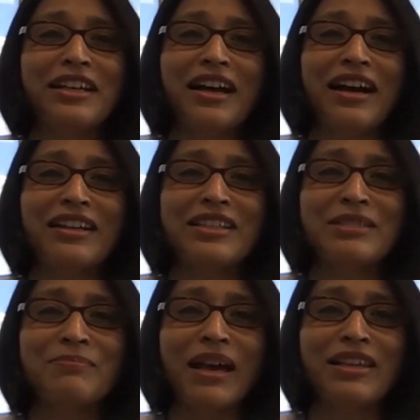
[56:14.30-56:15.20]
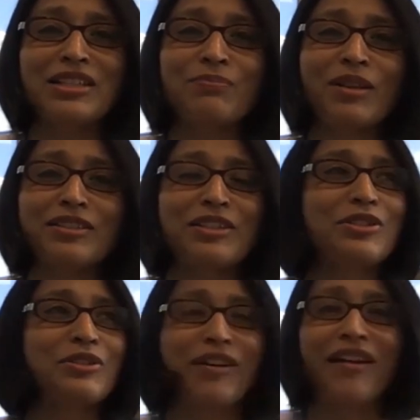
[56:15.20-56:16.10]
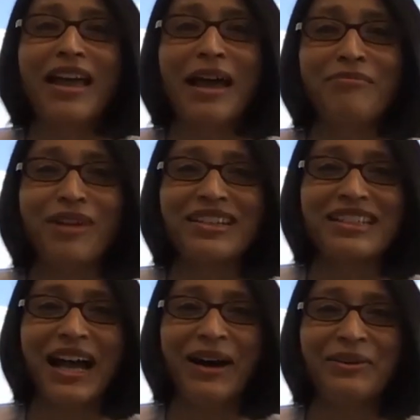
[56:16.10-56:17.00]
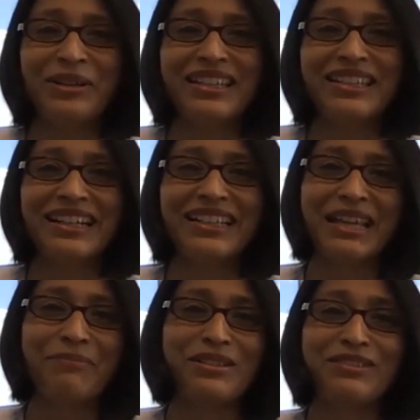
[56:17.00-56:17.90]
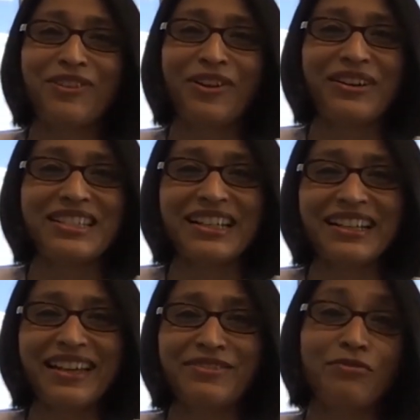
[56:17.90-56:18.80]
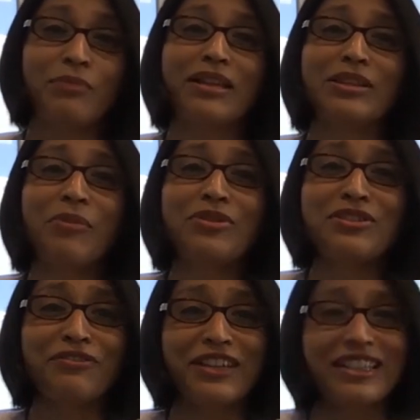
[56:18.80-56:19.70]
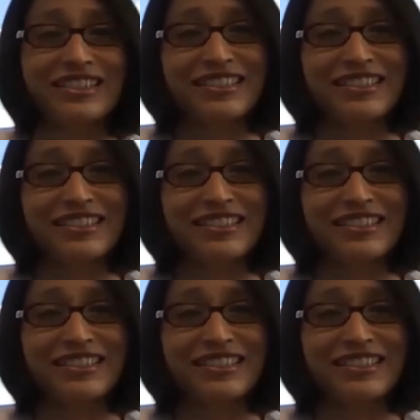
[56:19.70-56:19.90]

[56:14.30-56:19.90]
uh, there's balance built into where I am right now in uh, Naples, Florida, and we'll make the most of it.